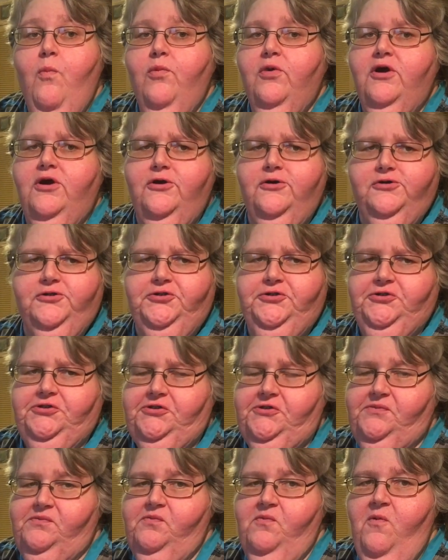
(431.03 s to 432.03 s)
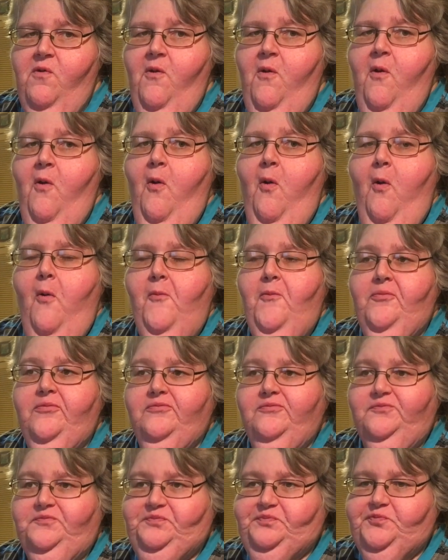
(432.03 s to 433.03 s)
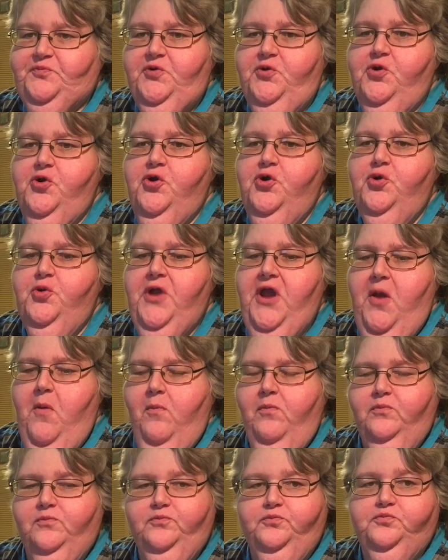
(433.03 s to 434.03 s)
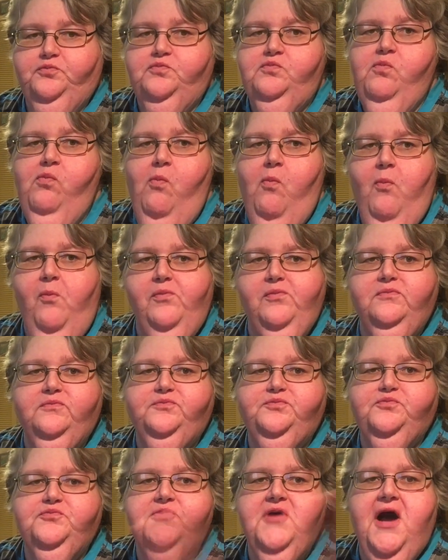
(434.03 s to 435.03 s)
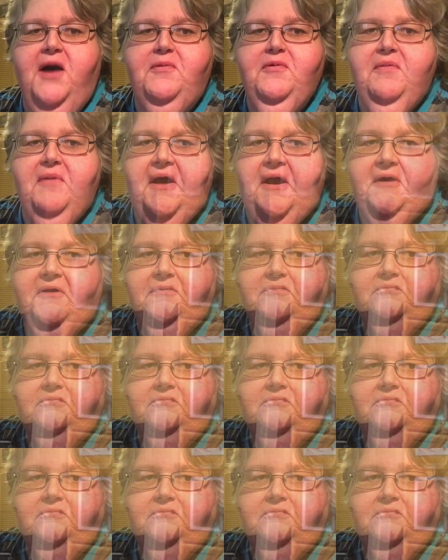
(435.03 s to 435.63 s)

Oh yeah. Gooey. I'll be back.